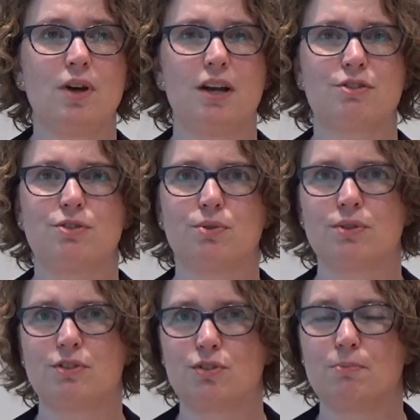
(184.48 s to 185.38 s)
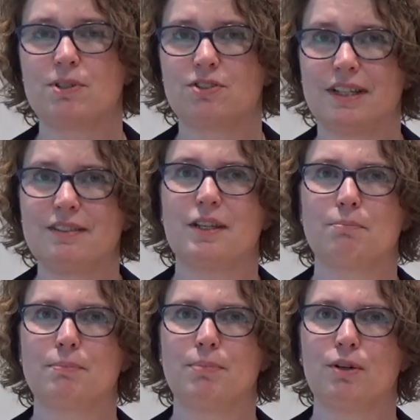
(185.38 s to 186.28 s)
ask students to present their
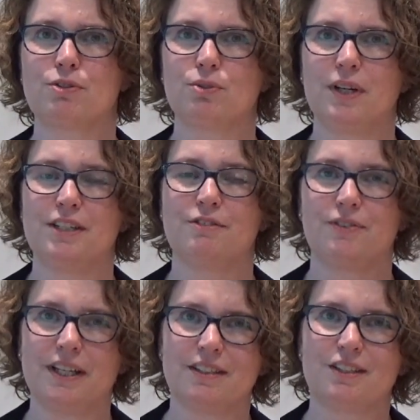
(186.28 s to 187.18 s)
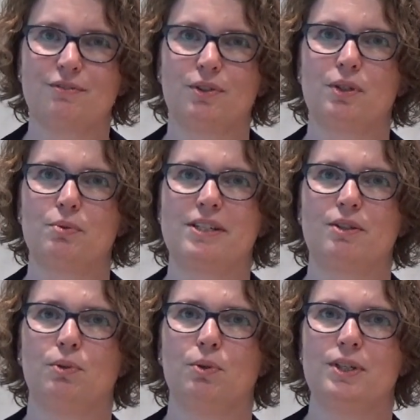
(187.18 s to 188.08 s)
proposal and defend it for a
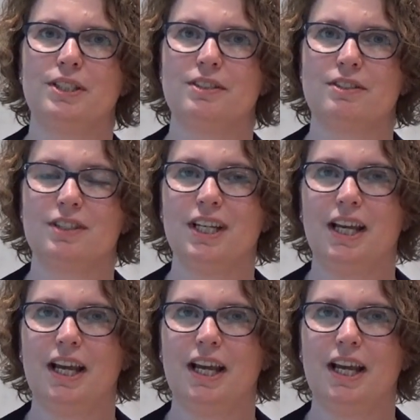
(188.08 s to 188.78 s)
critical audience